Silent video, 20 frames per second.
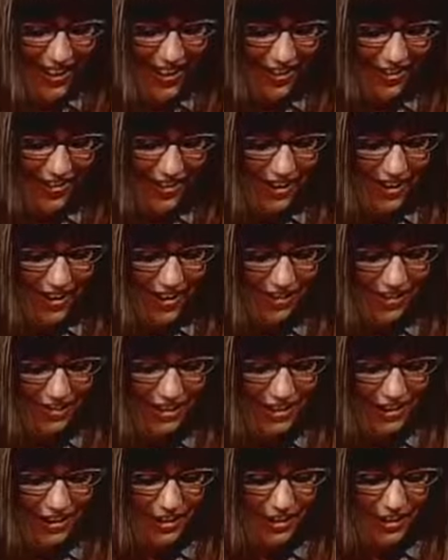And we have
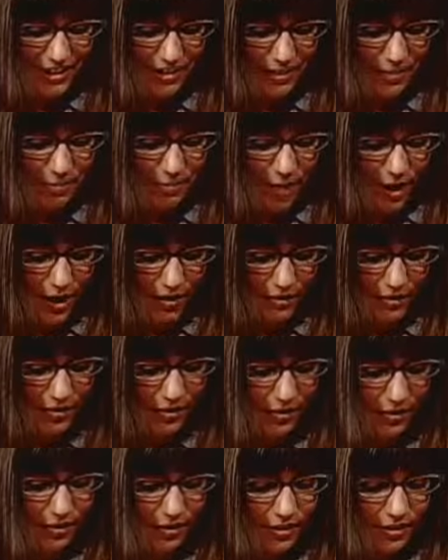Psychedelic
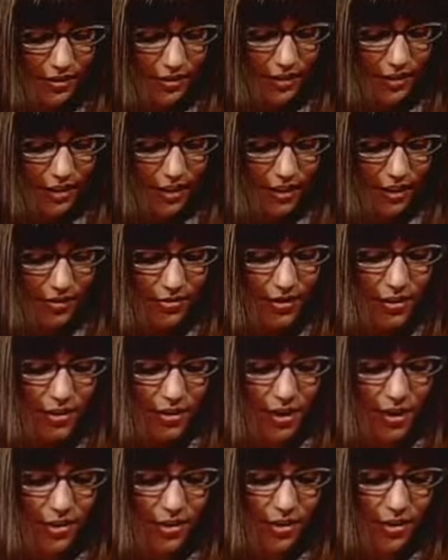Bottle. The
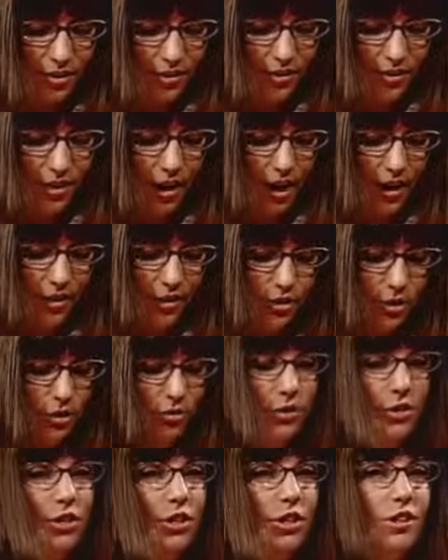color, how did you
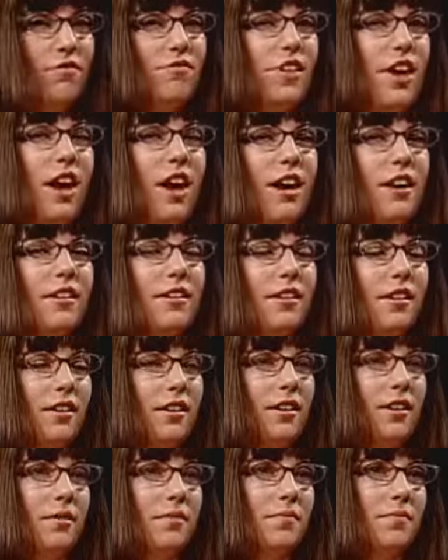achieve that
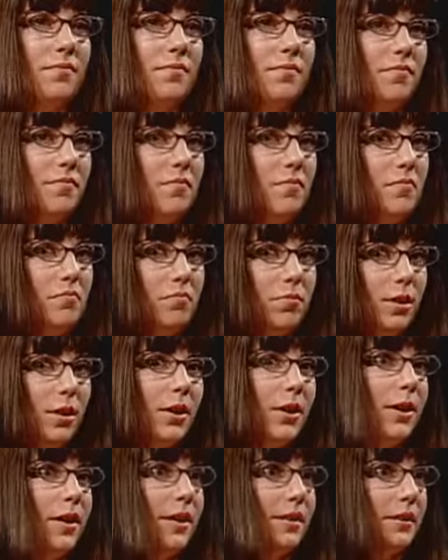
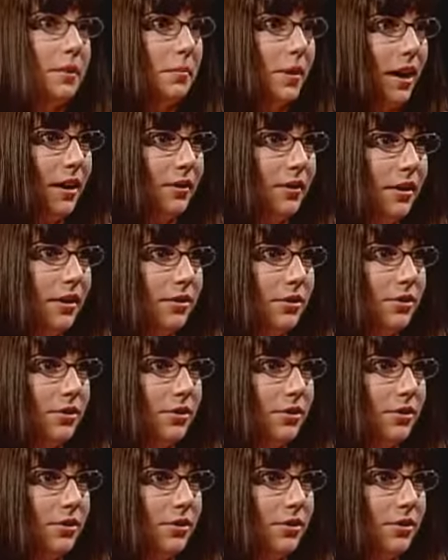blur in the background?